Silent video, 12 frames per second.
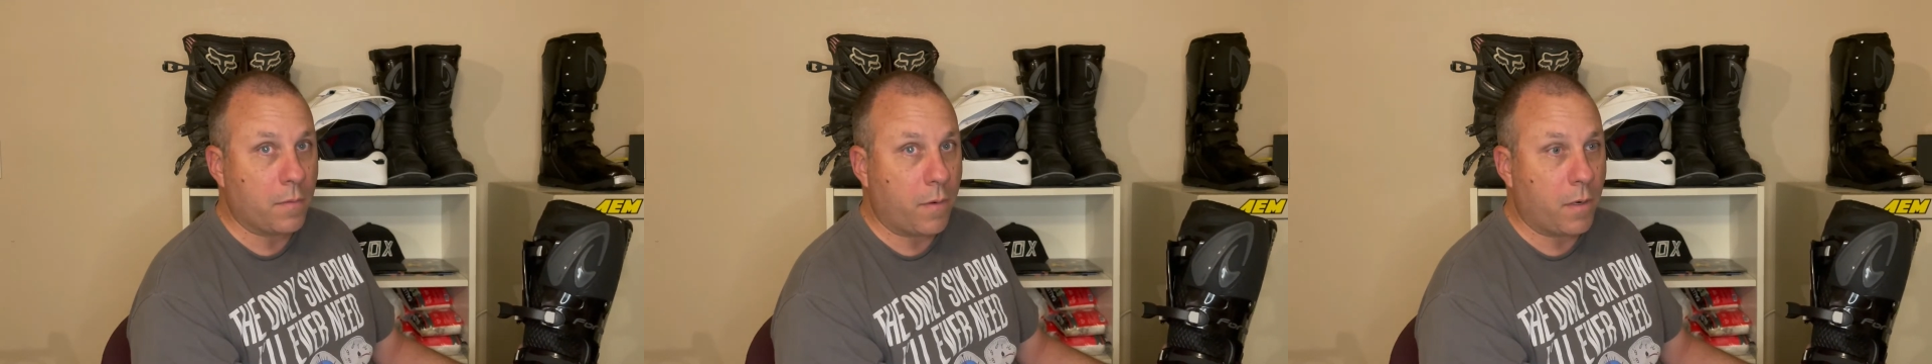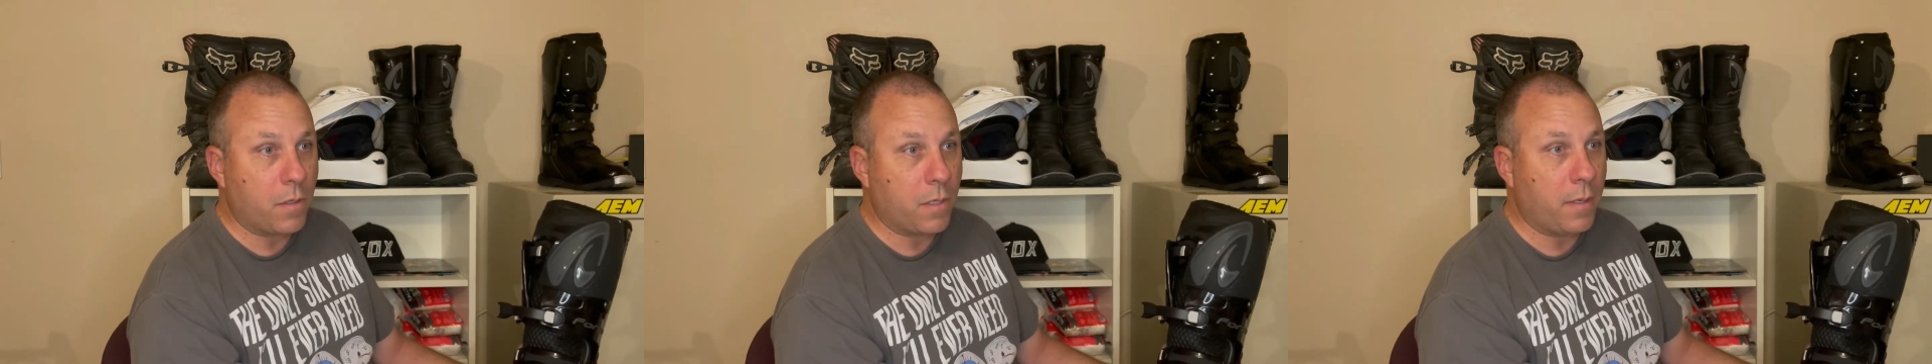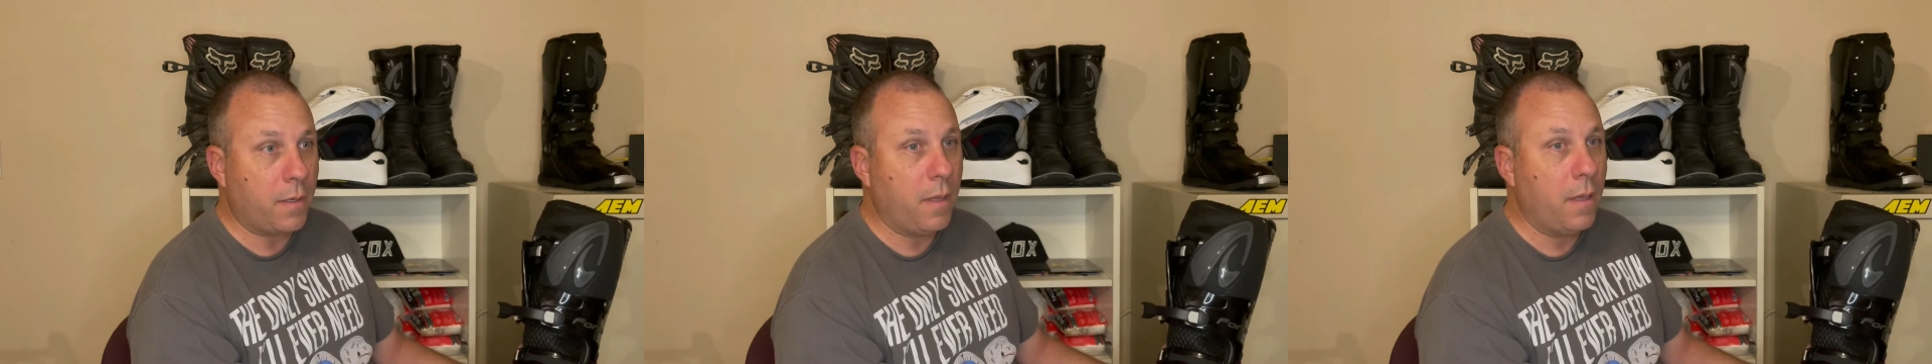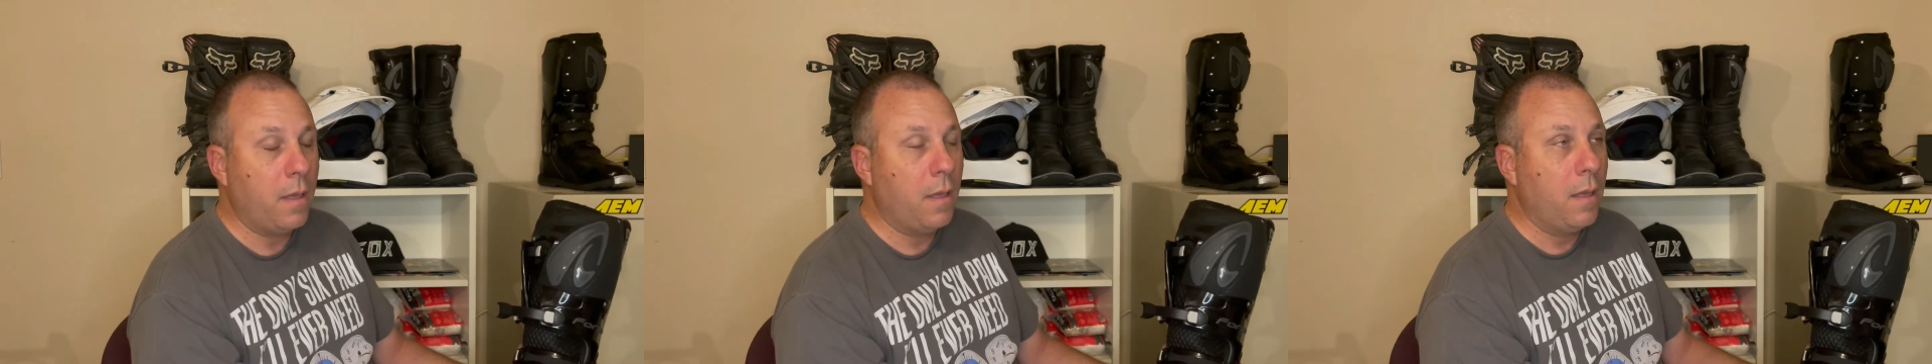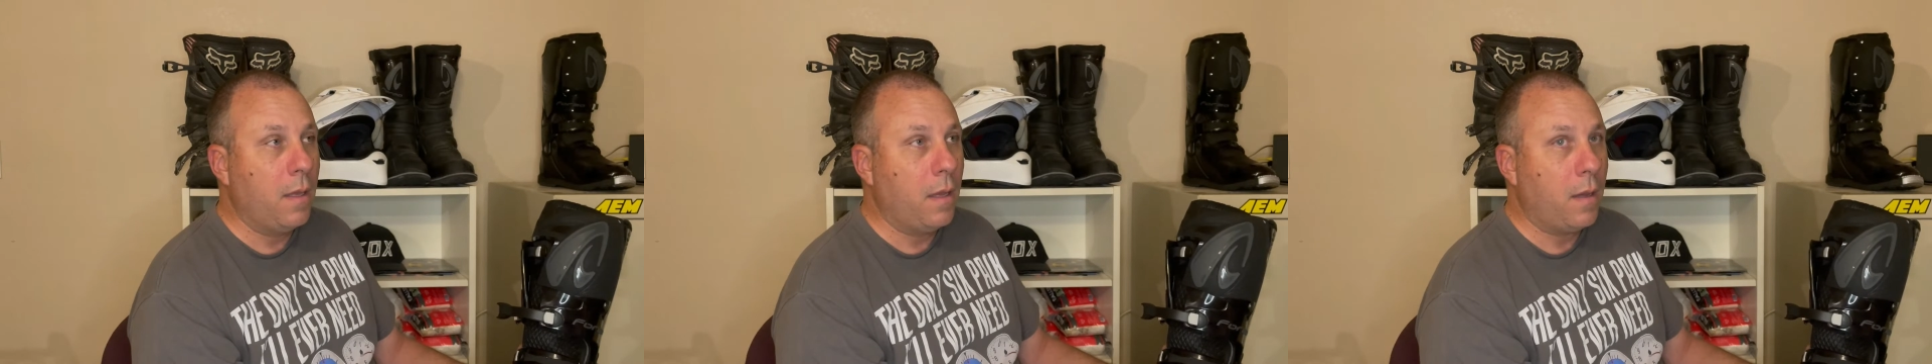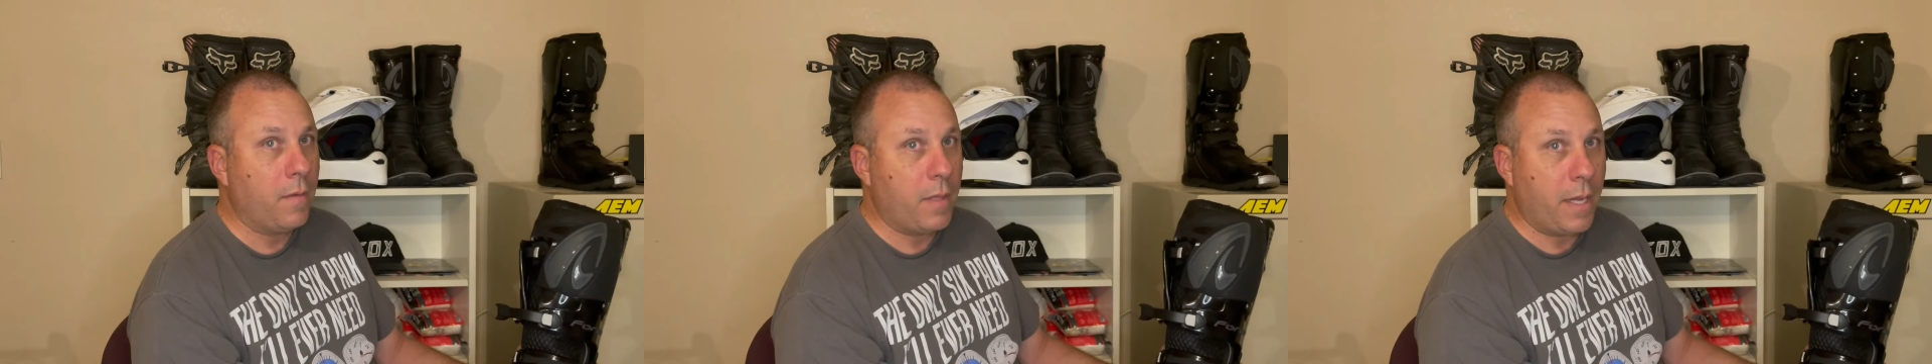version
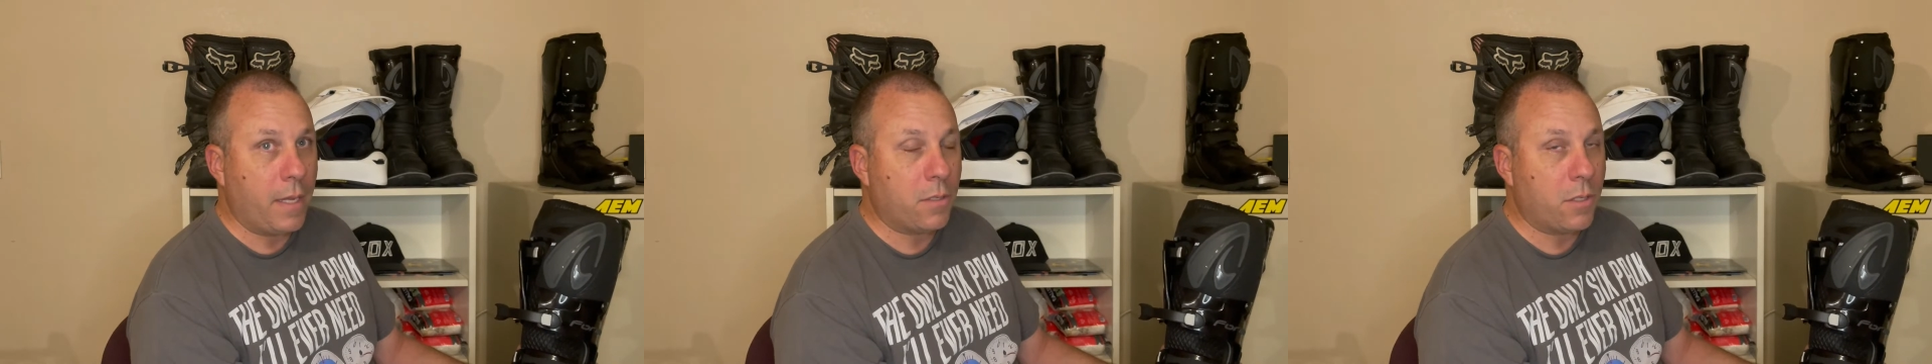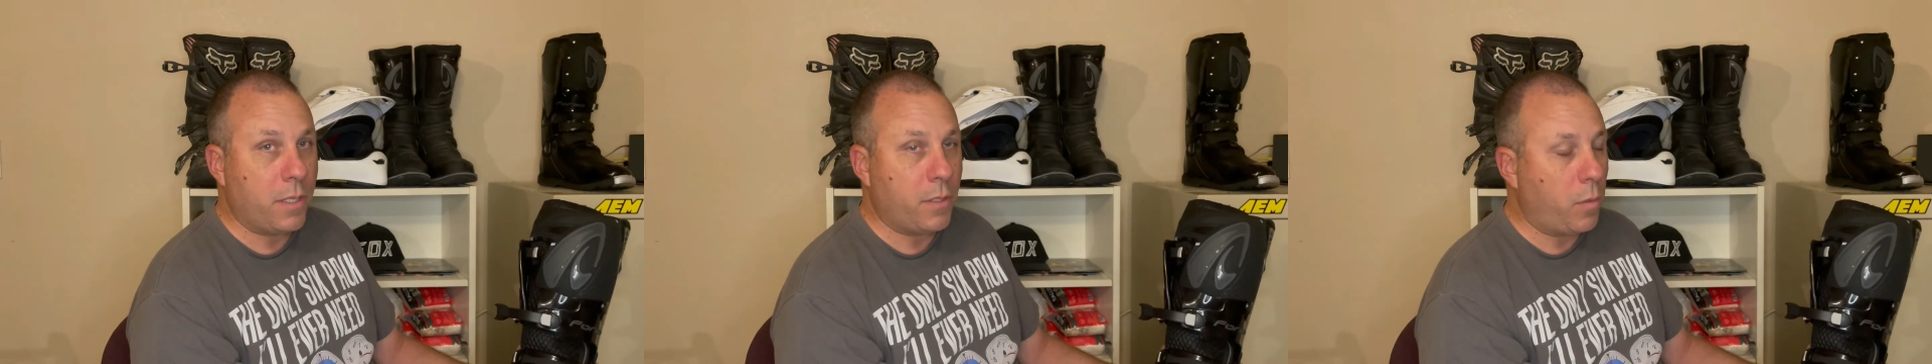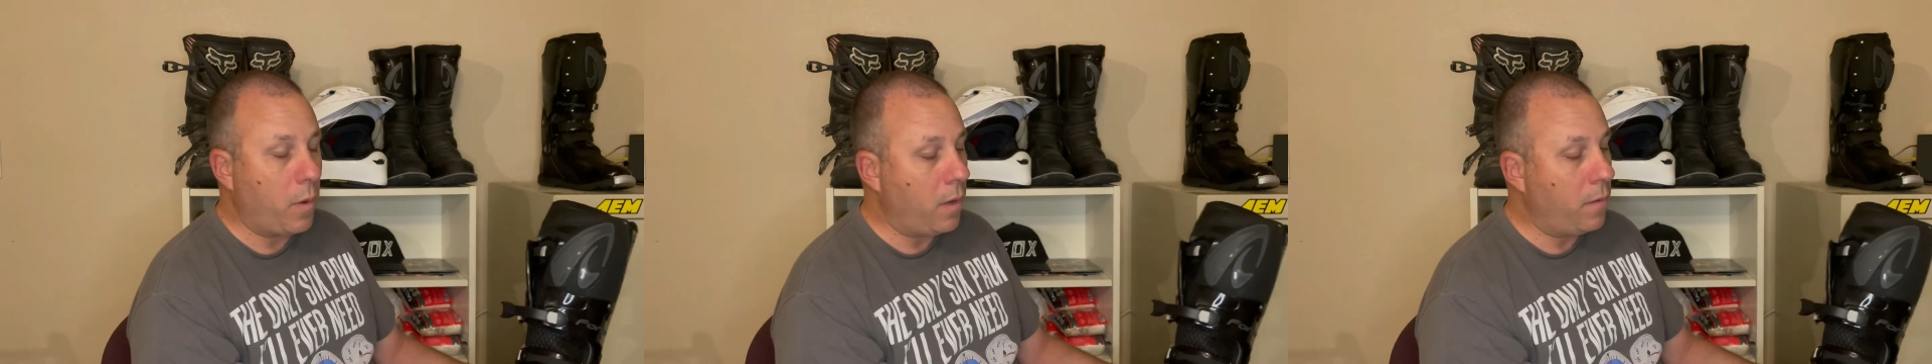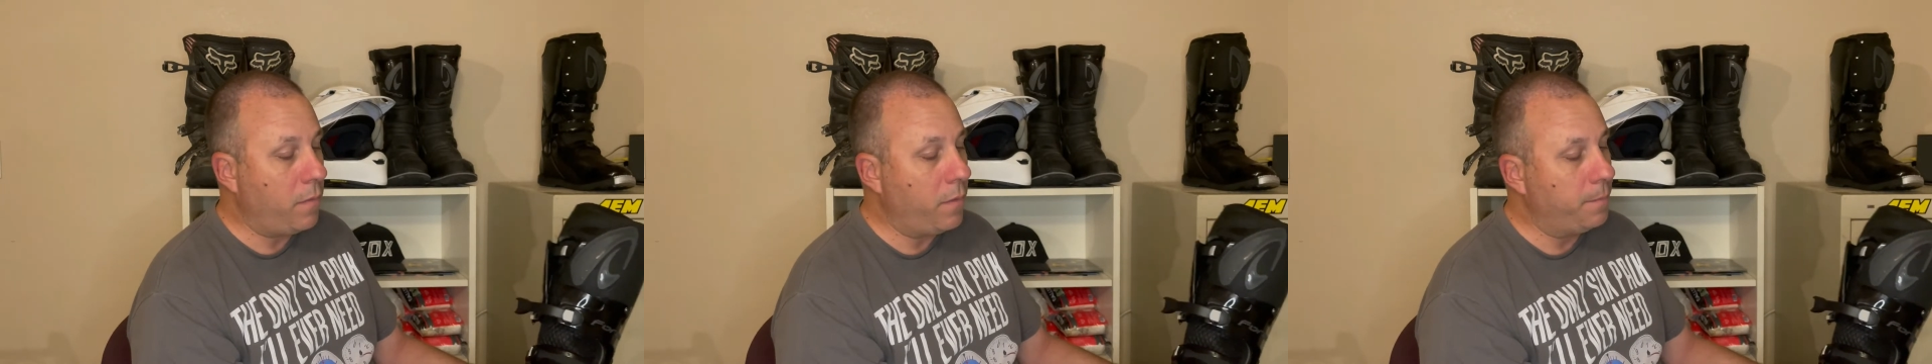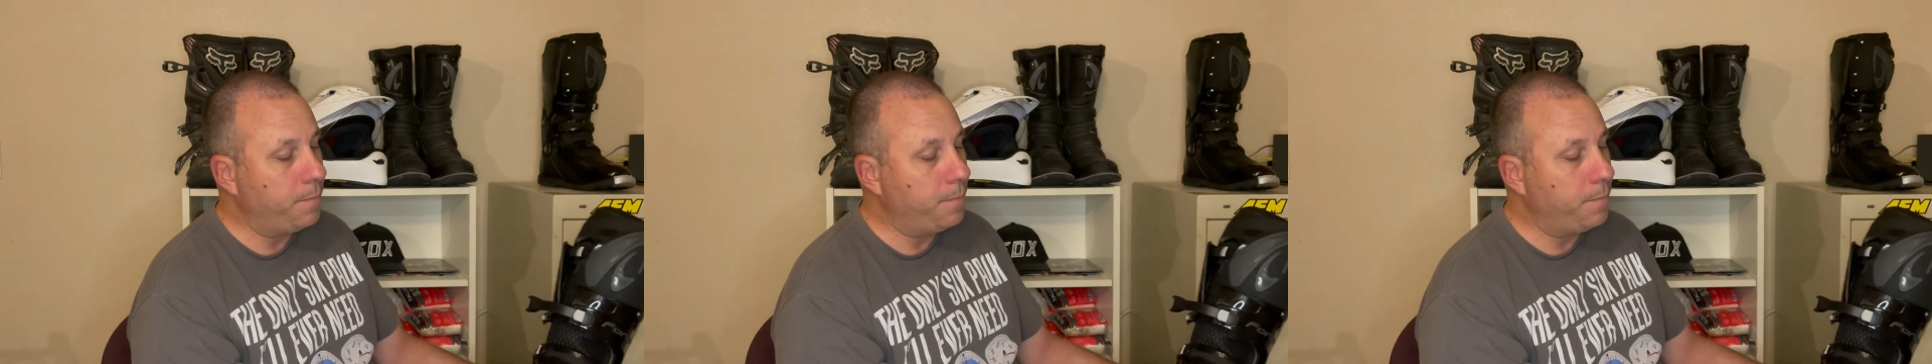of the SG12,